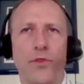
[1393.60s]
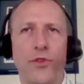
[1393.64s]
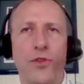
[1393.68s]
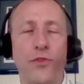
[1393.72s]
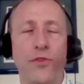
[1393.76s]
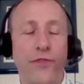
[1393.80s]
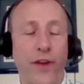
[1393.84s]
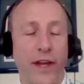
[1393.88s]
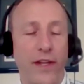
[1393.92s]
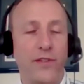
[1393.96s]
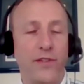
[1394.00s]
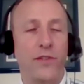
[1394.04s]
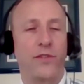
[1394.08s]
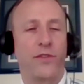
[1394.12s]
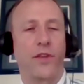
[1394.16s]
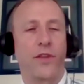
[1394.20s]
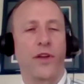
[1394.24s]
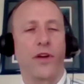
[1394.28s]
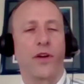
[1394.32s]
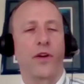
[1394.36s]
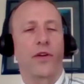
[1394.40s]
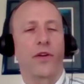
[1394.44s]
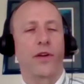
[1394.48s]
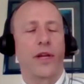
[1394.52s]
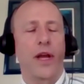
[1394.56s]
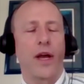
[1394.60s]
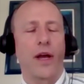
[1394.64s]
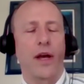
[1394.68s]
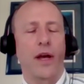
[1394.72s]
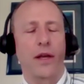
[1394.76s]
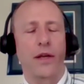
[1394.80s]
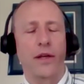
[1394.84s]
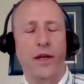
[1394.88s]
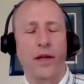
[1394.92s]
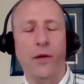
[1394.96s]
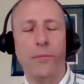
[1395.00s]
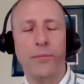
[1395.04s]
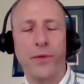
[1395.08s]
Two phases there. Yeah,
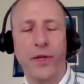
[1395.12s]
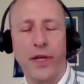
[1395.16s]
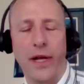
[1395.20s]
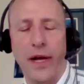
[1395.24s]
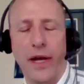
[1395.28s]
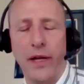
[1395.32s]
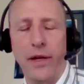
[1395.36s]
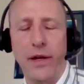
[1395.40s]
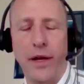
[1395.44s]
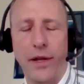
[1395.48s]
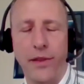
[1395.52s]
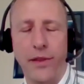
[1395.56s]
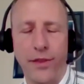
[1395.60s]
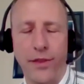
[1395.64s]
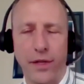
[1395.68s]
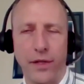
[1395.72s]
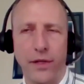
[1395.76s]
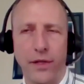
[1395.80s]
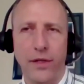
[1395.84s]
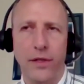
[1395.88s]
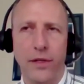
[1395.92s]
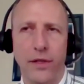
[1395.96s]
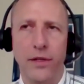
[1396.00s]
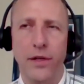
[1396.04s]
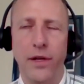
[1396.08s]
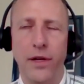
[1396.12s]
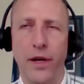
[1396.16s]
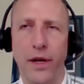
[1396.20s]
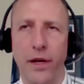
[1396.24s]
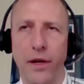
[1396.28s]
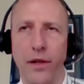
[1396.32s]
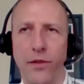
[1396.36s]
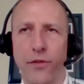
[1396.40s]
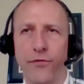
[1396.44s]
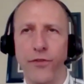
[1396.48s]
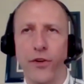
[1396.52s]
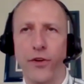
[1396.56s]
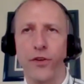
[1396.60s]
it helped a lot, I think.
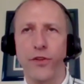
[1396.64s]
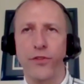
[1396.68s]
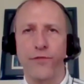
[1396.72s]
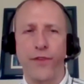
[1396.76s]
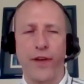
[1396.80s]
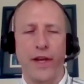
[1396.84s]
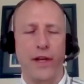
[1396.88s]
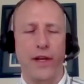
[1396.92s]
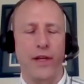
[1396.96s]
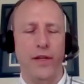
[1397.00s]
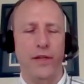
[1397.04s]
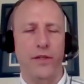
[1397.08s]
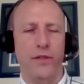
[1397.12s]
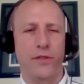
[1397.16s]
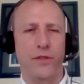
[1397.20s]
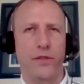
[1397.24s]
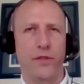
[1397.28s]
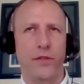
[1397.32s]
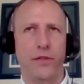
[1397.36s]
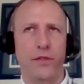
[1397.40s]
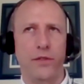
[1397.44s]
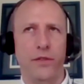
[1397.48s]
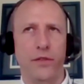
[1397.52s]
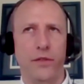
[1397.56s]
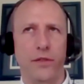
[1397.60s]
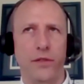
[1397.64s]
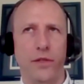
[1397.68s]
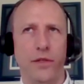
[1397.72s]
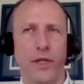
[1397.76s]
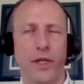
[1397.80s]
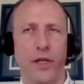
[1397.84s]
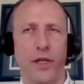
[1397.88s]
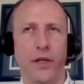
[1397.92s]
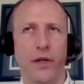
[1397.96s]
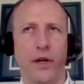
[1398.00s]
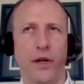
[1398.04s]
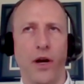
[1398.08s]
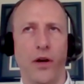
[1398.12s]
Uh, the first phase
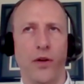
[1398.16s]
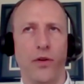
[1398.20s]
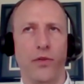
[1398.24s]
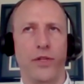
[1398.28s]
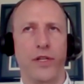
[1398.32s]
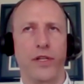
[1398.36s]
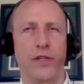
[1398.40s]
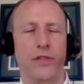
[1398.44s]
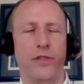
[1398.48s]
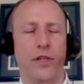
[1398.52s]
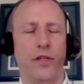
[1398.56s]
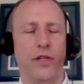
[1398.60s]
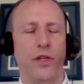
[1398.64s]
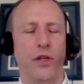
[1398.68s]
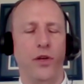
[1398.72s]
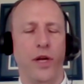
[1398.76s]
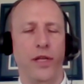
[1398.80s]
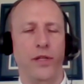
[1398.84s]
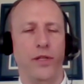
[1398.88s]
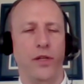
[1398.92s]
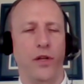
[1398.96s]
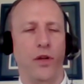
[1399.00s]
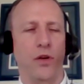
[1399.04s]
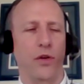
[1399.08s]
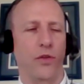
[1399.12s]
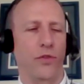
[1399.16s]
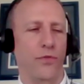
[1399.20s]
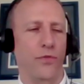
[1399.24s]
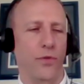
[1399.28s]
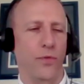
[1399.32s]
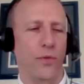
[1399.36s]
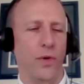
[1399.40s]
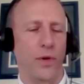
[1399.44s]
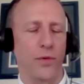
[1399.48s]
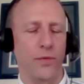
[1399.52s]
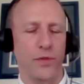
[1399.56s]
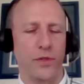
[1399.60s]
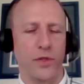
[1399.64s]
in R O T C, you had to go
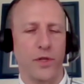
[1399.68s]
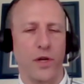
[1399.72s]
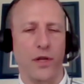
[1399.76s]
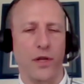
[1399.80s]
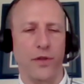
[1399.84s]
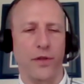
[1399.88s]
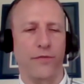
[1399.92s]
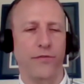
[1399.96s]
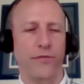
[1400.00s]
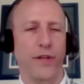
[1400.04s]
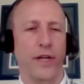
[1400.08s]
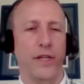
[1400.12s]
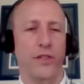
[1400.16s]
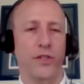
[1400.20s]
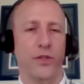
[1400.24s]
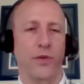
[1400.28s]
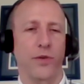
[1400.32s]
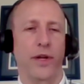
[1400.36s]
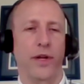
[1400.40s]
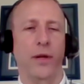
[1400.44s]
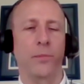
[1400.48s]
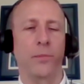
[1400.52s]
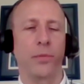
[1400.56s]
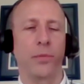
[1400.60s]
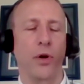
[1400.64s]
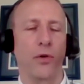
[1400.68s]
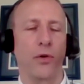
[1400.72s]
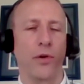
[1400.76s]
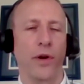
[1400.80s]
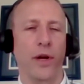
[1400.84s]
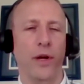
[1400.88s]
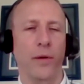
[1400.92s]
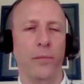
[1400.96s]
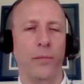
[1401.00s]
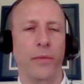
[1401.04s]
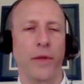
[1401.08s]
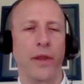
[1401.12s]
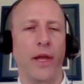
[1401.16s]
through what was called a flight screening
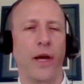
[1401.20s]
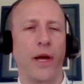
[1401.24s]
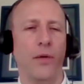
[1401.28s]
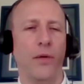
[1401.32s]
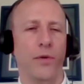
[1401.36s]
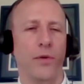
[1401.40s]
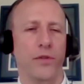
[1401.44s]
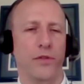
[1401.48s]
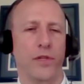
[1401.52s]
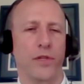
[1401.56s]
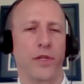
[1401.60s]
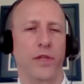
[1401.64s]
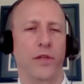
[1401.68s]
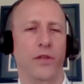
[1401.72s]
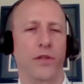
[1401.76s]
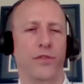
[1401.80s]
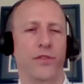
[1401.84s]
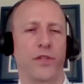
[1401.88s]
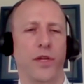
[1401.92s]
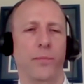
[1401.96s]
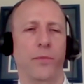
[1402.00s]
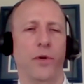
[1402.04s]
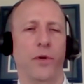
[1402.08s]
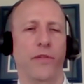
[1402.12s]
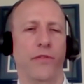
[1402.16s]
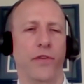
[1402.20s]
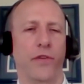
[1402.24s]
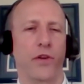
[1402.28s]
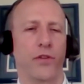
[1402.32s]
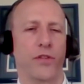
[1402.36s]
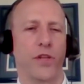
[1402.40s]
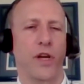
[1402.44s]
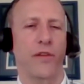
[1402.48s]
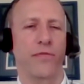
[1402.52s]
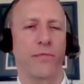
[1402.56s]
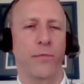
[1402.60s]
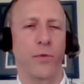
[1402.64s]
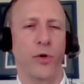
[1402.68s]
program, and that was in the summer of your
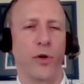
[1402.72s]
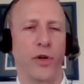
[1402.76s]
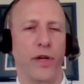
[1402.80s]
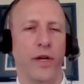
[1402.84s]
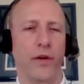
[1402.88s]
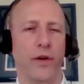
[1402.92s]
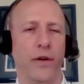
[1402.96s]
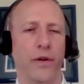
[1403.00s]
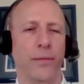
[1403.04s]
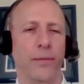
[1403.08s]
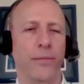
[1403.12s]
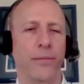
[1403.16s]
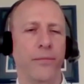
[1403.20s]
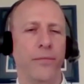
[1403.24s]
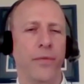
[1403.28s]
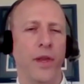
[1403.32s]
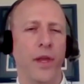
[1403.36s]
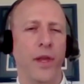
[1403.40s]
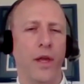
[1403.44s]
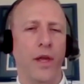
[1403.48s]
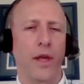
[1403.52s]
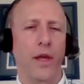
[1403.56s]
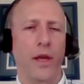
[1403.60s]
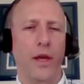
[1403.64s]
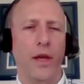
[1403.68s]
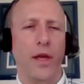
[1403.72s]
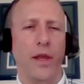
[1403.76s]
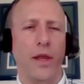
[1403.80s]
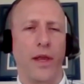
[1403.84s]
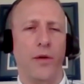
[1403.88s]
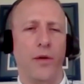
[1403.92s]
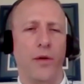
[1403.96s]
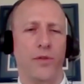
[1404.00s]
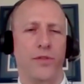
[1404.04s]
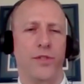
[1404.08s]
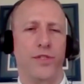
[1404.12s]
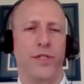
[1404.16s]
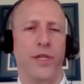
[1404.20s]
sophomore year. And
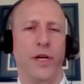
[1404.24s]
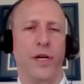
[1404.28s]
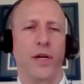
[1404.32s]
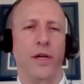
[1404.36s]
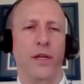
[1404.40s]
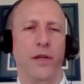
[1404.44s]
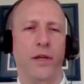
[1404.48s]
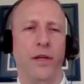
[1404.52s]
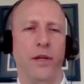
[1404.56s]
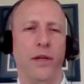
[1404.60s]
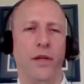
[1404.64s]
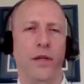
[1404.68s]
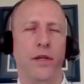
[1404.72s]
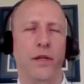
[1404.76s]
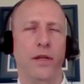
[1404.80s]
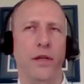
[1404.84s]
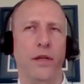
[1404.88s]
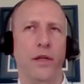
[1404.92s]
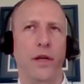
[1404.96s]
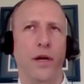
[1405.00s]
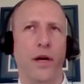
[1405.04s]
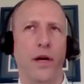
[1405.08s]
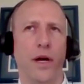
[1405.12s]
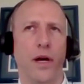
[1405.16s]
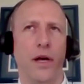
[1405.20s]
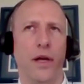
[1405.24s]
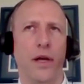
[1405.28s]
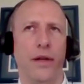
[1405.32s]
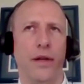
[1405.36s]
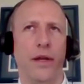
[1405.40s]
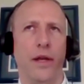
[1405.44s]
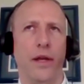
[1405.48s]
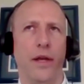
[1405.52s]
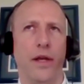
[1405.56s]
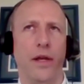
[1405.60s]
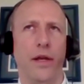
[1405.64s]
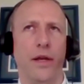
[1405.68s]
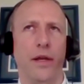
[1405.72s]
that was done on
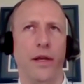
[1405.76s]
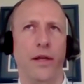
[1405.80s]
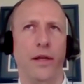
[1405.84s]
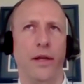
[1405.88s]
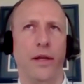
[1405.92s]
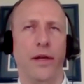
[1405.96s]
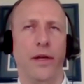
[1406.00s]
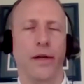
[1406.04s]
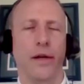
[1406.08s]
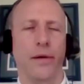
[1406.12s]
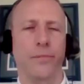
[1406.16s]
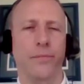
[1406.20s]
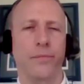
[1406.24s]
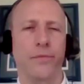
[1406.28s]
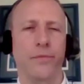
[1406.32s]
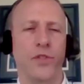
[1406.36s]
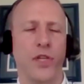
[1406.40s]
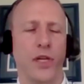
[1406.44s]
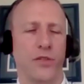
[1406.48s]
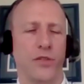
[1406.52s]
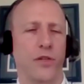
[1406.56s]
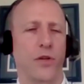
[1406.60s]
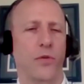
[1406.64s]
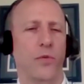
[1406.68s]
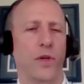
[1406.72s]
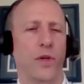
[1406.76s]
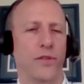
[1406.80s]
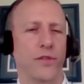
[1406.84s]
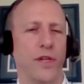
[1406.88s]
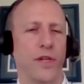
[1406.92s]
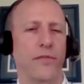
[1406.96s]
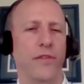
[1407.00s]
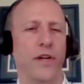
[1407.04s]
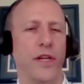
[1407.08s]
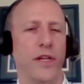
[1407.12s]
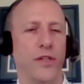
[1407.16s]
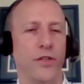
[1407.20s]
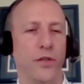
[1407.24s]
a uh, Cessna one
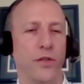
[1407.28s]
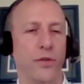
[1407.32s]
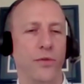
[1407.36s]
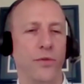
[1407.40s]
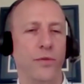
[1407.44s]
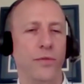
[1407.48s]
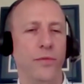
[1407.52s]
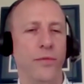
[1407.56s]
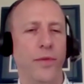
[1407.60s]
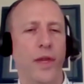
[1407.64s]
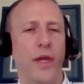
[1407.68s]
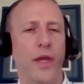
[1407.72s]
seventy-two.